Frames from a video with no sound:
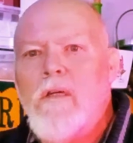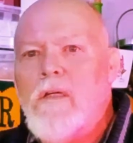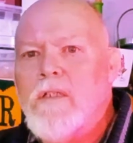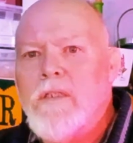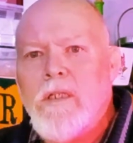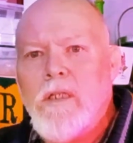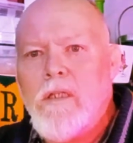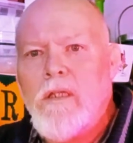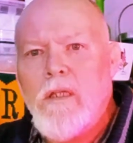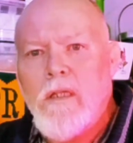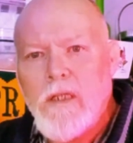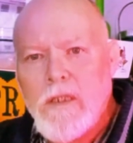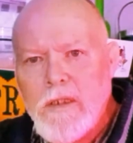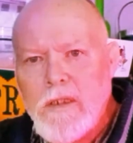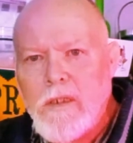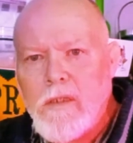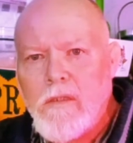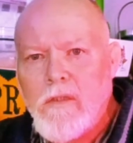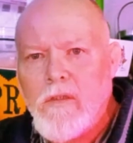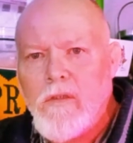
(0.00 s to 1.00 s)
I said,
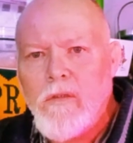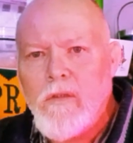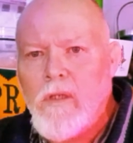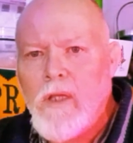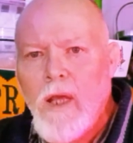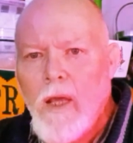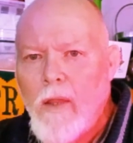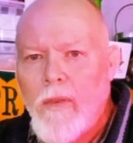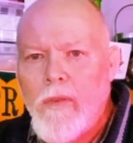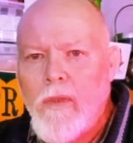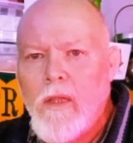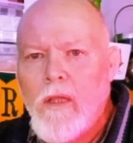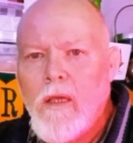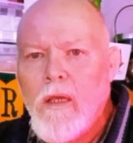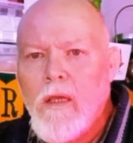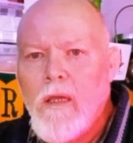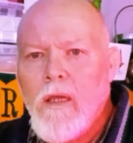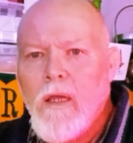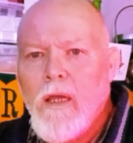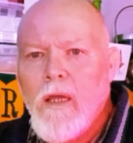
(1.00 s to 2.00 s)
listen to that.
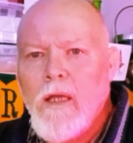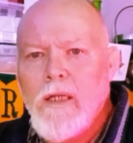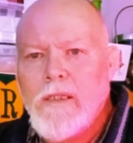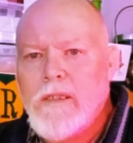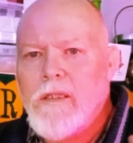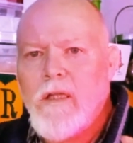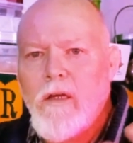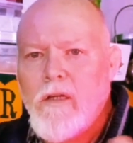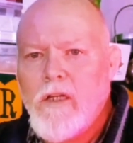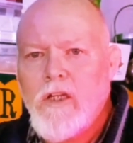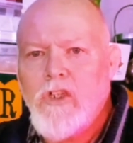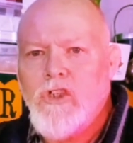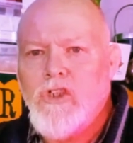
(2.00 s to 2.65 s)
It's like a